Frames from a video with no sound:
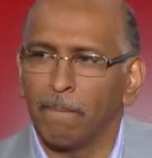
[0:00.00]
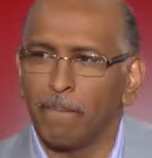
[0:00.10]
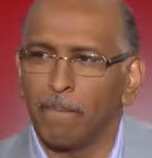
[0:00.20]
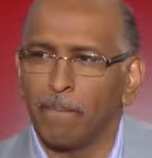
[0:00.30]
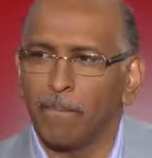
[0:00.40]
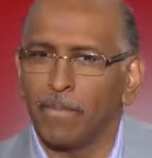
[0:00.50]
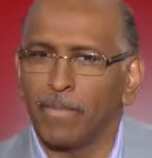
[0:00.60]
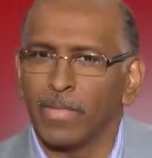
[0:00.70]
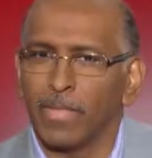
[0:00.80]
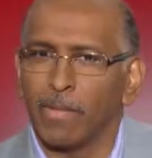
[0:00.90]
vice
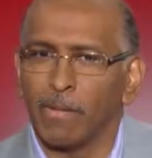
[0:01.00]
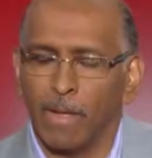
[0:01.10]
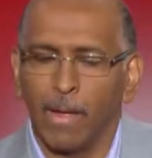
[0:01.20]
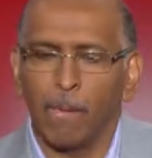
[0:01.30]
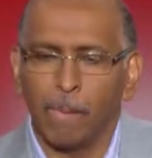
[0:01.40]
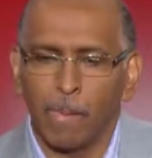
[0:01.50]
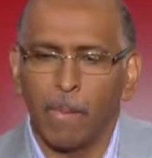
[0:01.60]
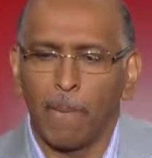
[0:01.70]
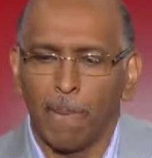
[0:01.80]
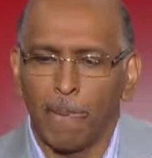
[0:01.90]
president, president, lieutenant
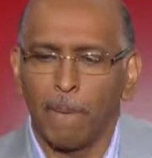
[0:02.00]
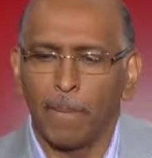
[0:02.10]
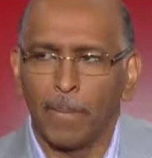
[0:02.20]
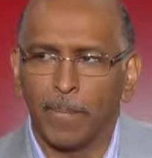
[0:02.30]
governor, governor,